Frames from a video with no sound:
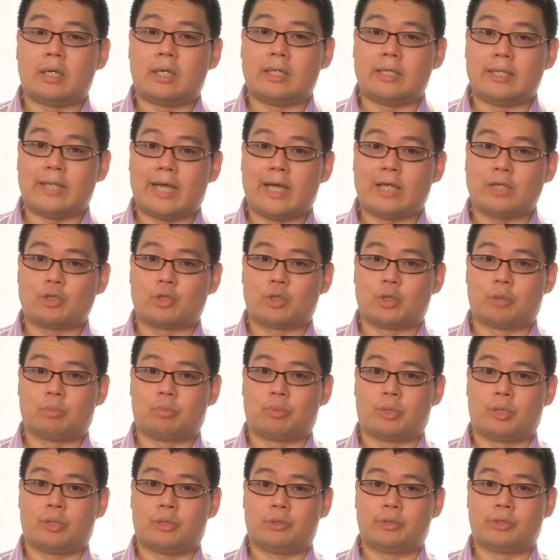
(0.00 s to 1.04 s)
a natural
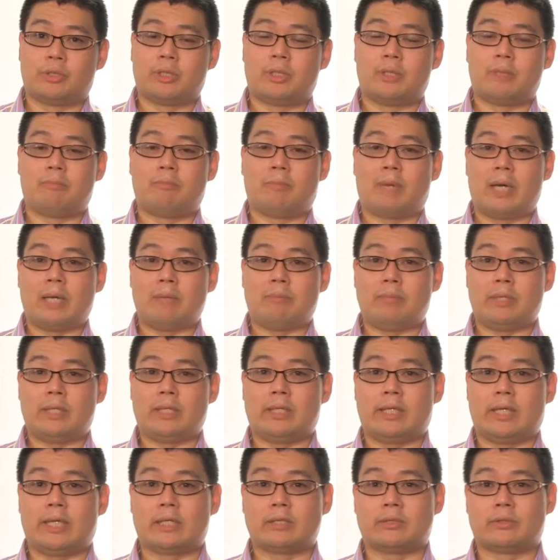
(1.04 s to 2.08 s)
approach might be
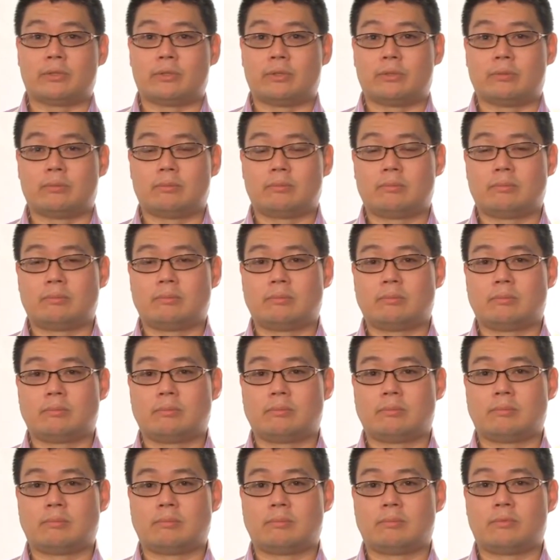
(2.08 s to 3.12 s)
an answer
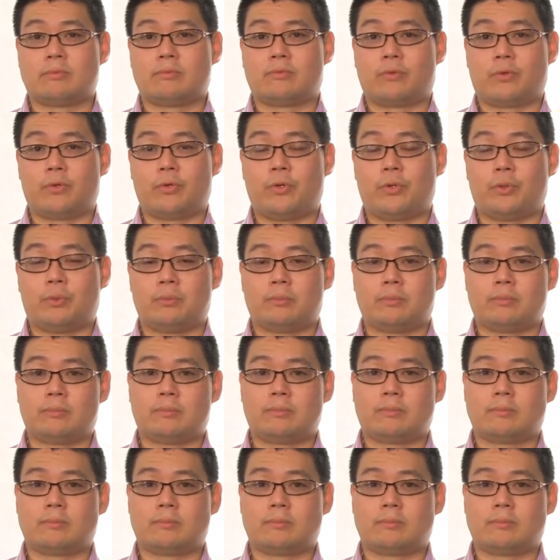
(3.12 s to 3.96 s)
for you.